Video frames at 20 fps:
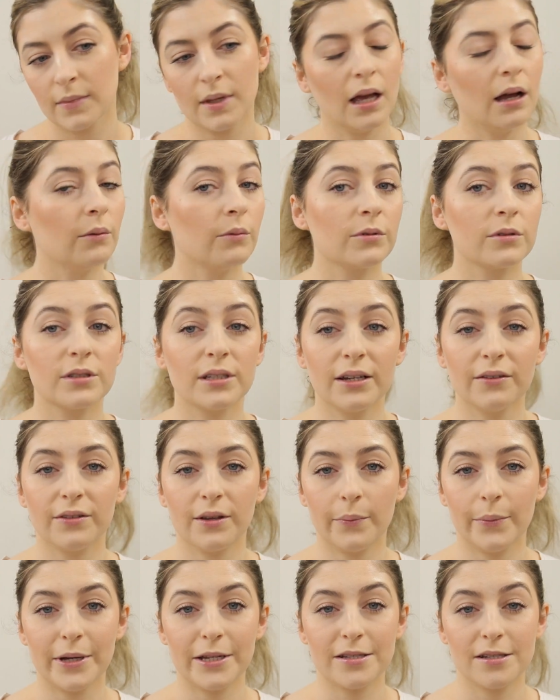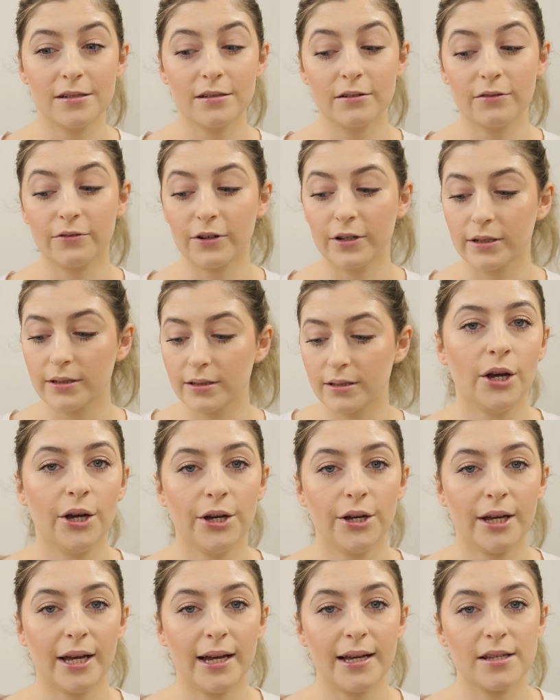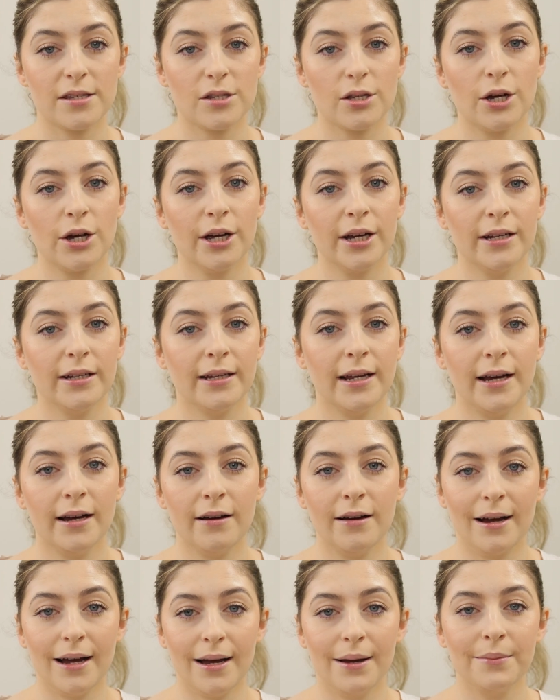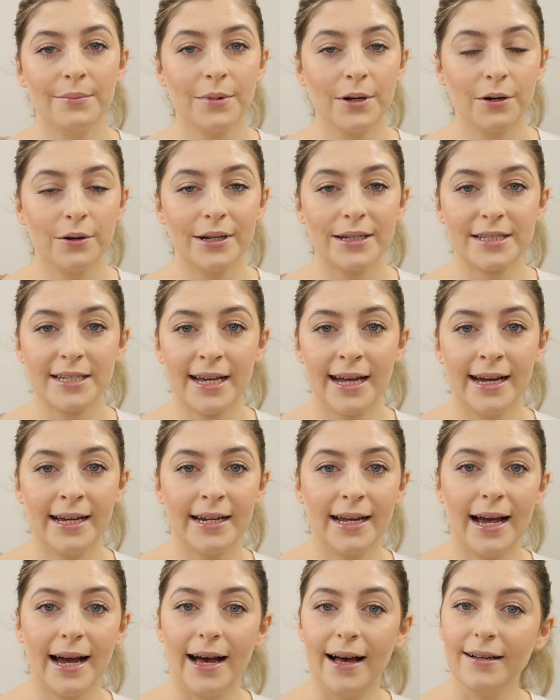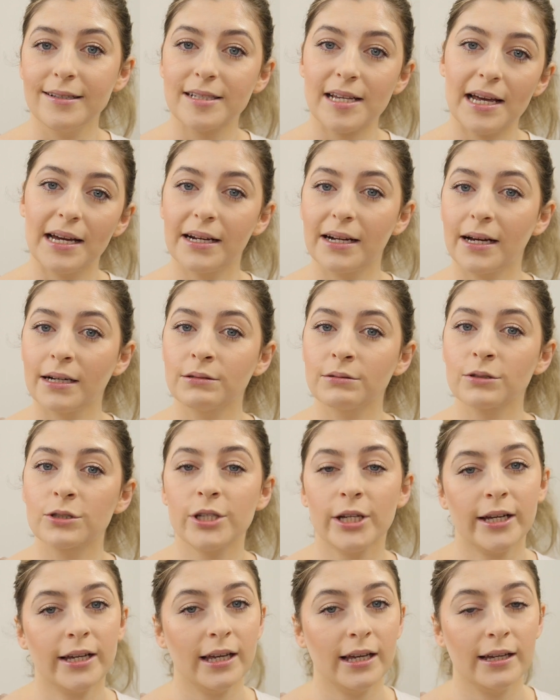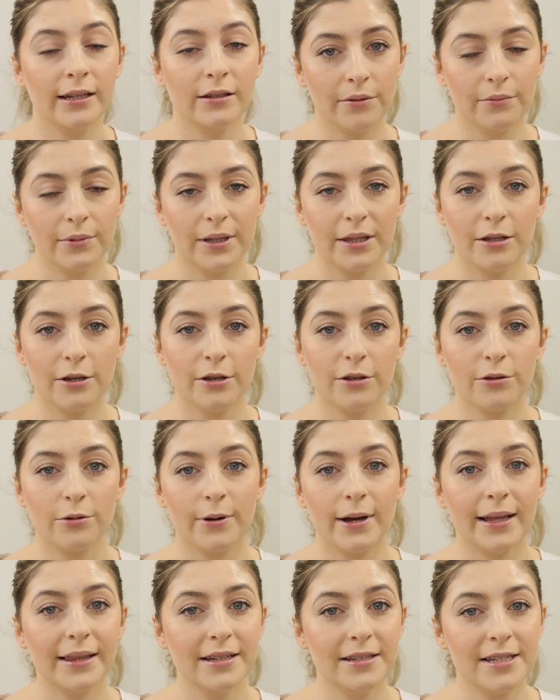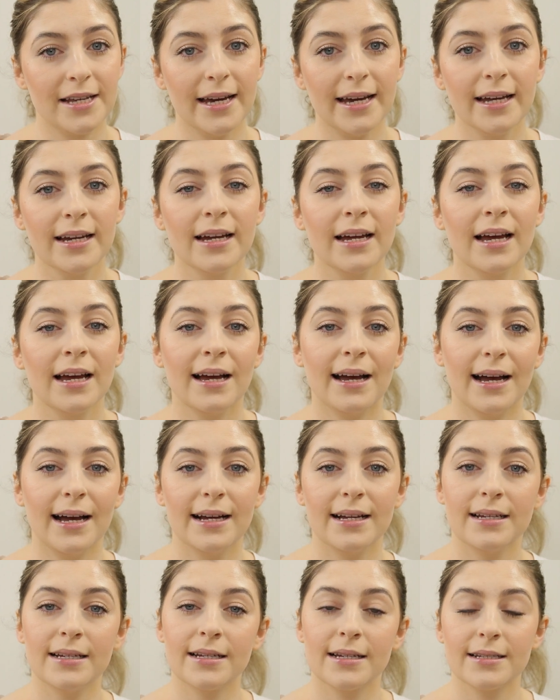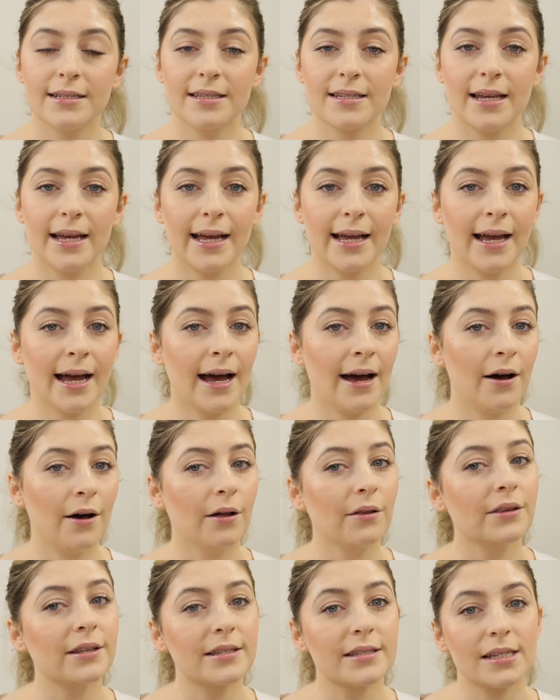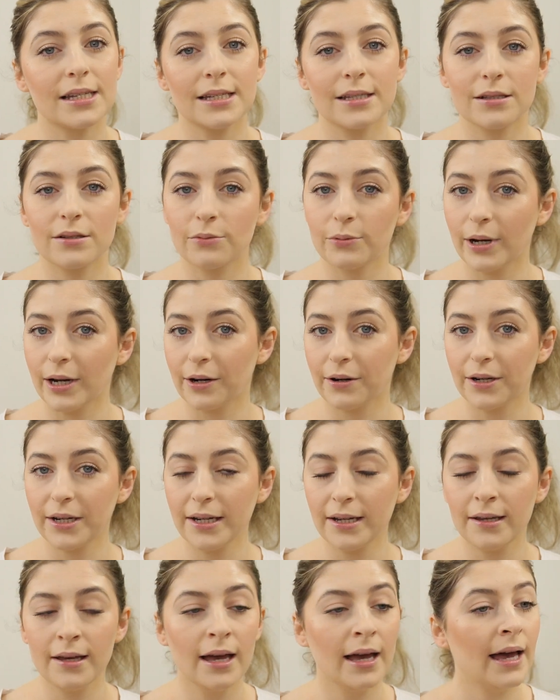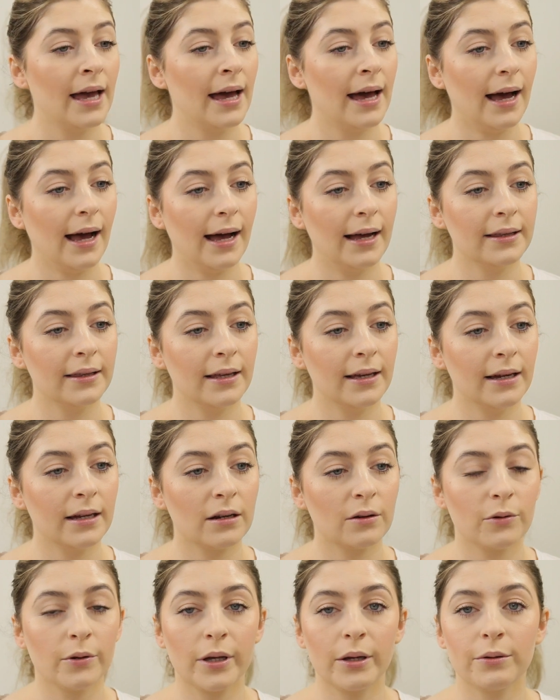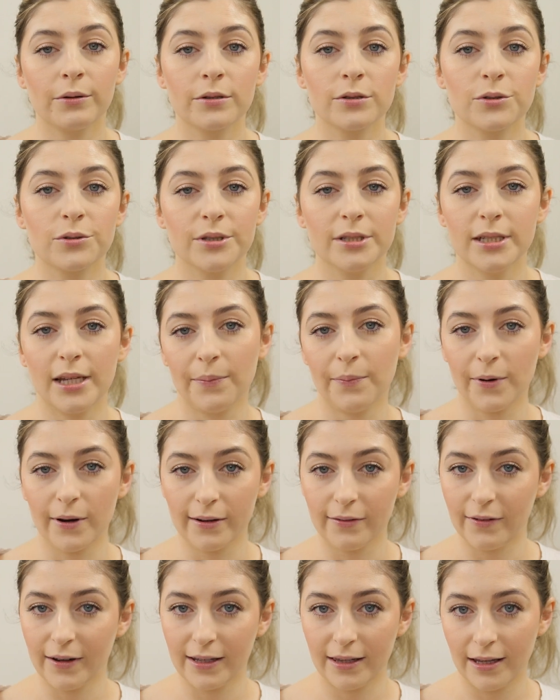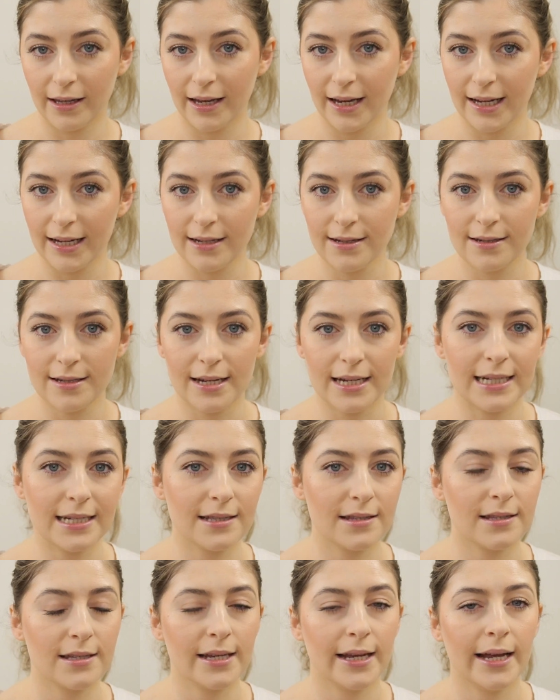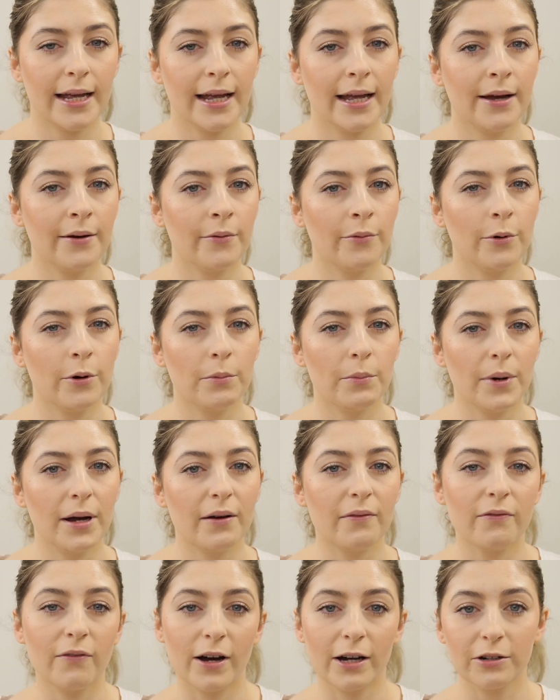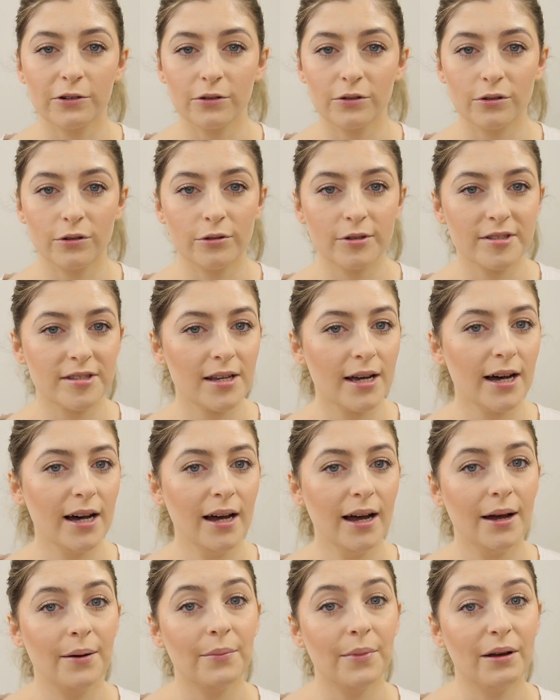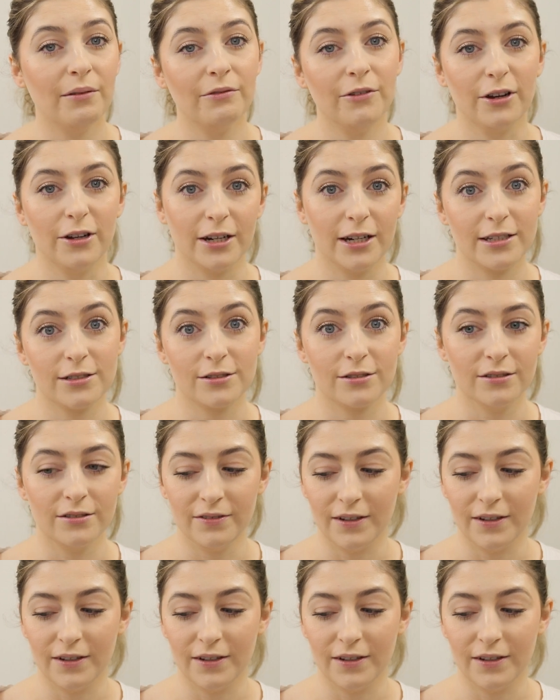and we'll see if that makes a difference. Okay, so now I'm going to head out and I will check in with you throughout the day and see how this is wearing. And then we will do a debrief at the end and see what my final thoughts are and my verdict on the